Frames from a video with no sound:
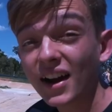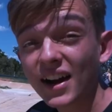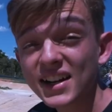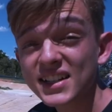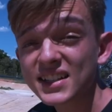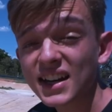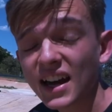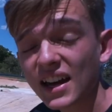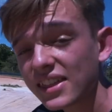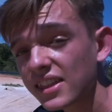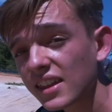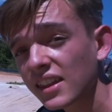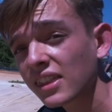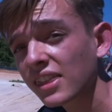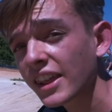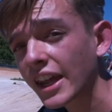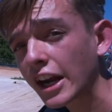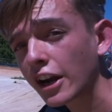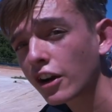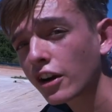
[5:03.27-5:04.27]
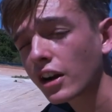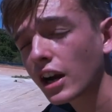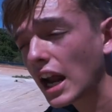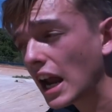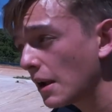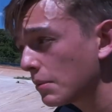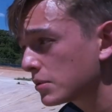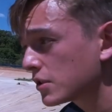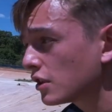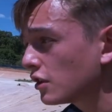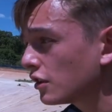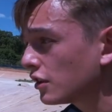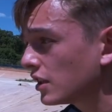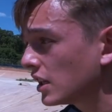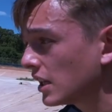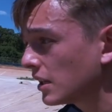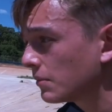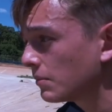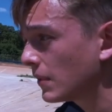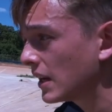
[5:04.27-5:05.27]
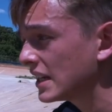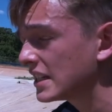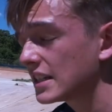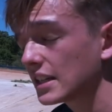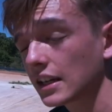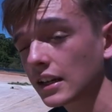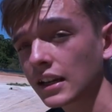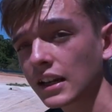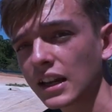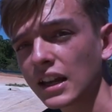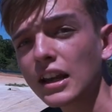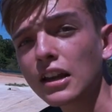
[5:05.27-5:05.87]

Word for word: eyes, I think they're absolutely amazing.